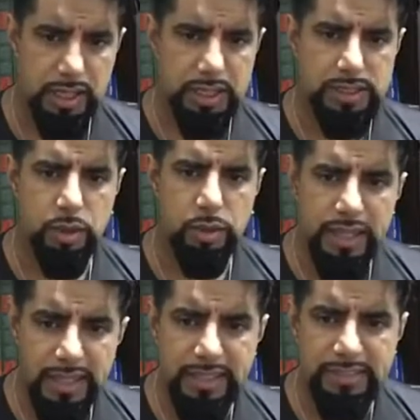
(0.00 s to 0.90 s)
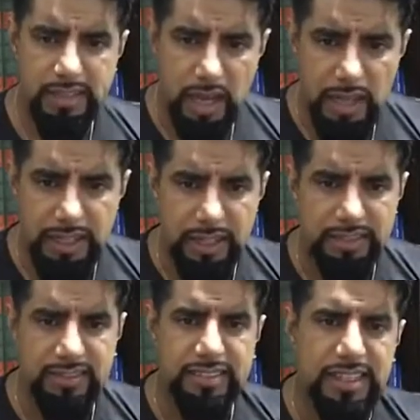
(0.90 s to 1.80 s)
So he
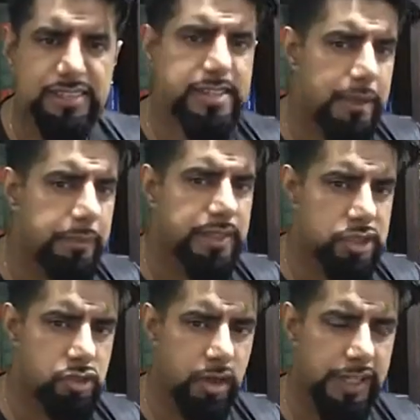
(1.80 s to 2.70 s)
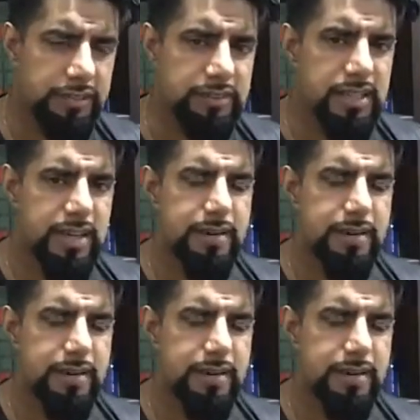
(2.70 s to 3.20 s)
highlights this demonstrates